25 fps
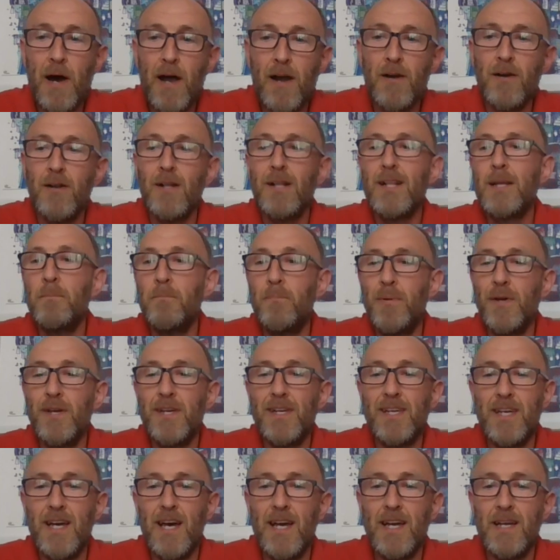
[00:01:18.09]

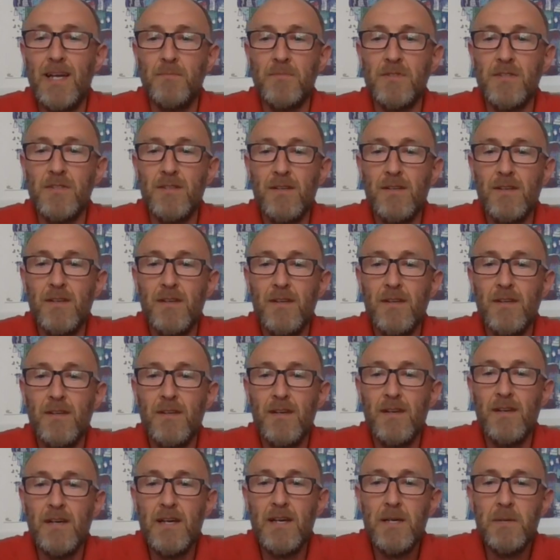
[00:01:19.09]
Paralympic Games.
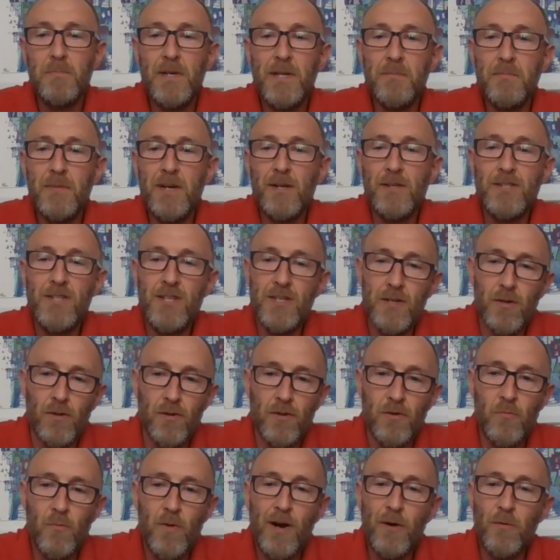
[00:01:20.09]
Pete
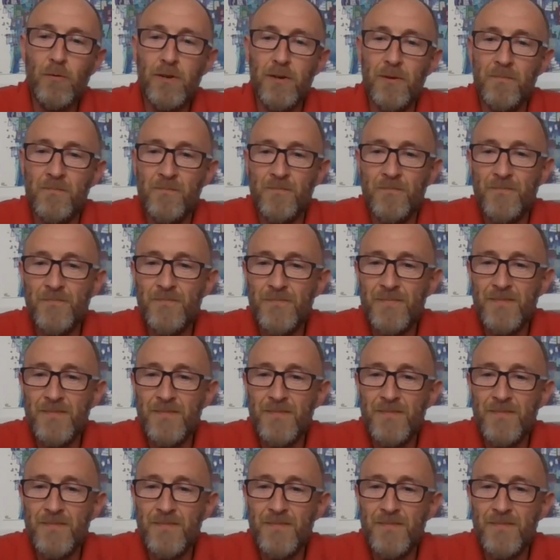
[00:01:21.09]
Mitchell, welcome.